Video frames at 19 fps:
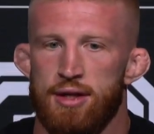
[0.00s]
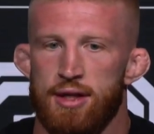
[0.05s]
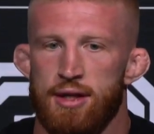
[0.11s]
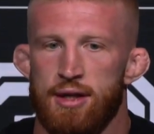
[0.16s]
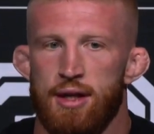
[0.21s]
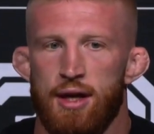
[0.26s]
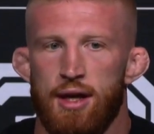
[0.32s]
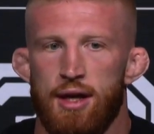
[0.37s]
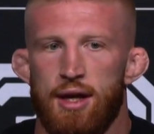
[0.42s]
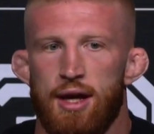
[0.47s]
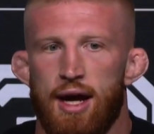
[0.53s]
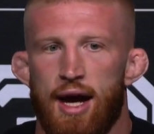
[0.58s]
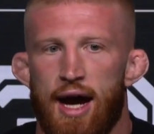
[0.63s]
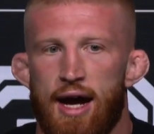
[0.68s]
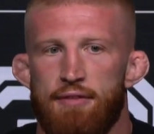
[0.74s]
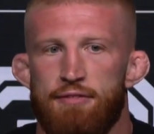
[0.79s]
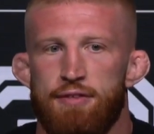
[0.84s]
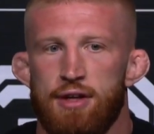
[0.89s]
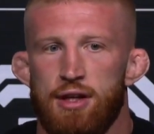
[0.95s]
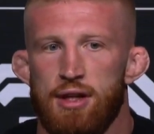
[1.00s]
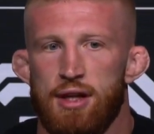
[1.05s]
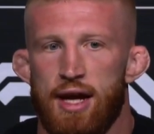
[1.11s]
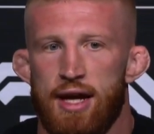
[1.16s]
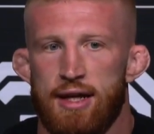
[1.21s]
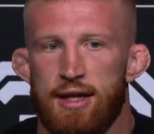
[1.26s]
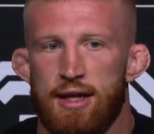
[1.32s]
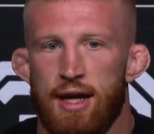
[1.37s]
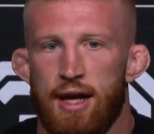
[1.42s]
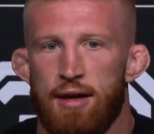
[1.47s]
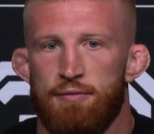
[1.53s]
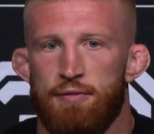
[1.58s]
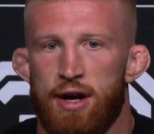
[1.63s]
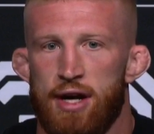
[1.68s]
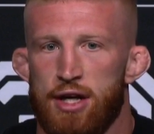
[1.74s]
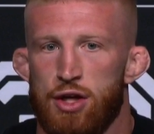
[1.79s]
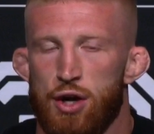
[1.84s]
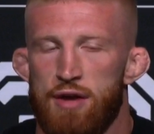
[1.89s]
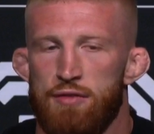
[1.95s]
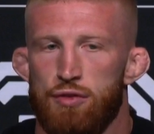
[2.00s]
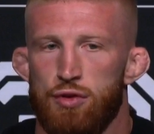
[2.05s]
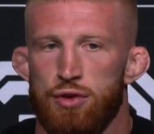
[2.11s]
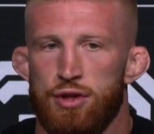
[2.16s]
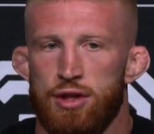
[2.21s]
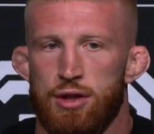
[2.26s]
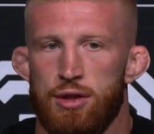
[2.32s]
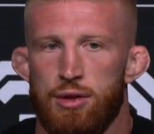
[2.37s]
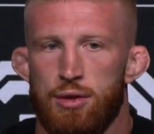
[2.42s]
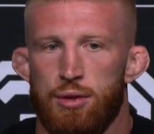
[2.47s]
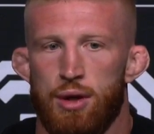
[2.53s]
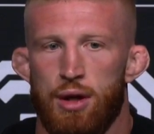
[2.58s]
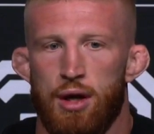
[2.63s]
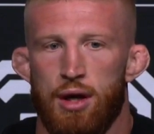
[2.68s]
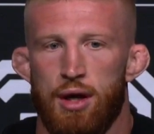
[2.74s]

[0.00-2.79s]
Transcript: And I feel like very grateful to